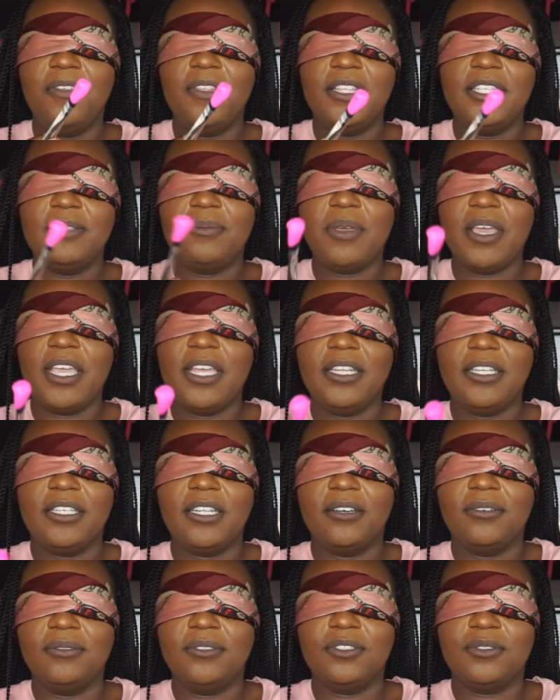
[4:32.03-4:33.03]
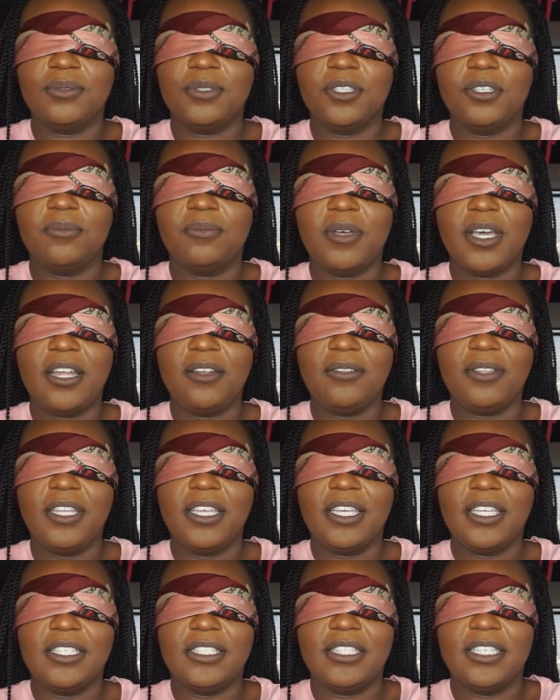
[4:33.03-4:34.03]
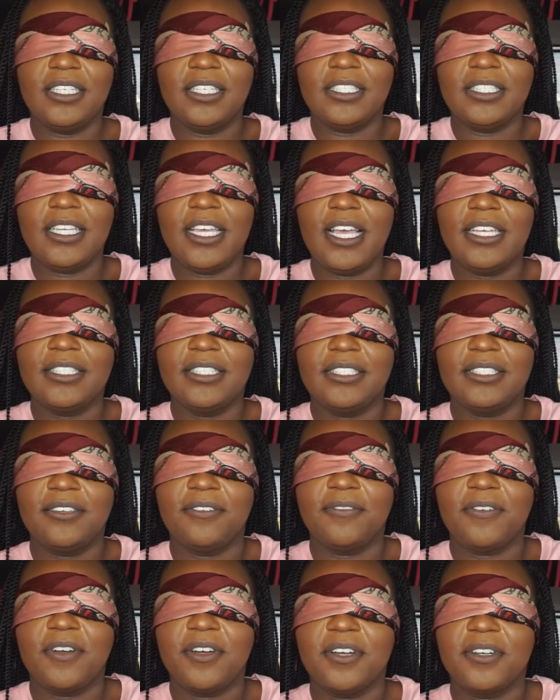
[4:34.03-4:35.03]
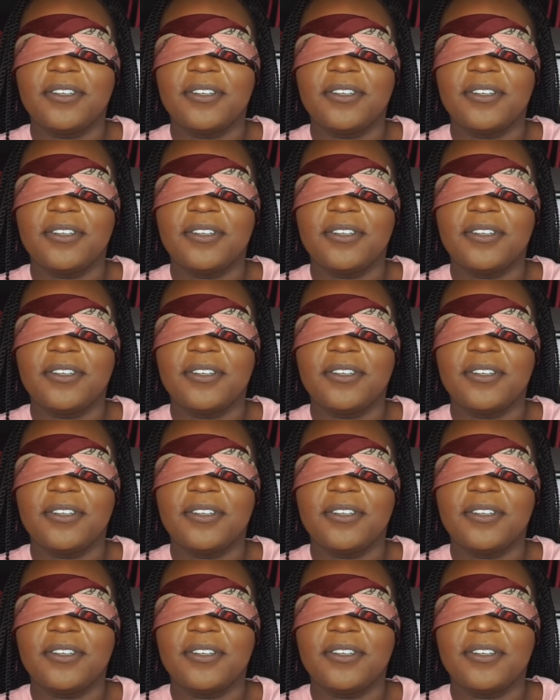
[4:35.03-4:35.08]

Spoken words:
this paint don't drip. I don't think it does. It hasn't so far.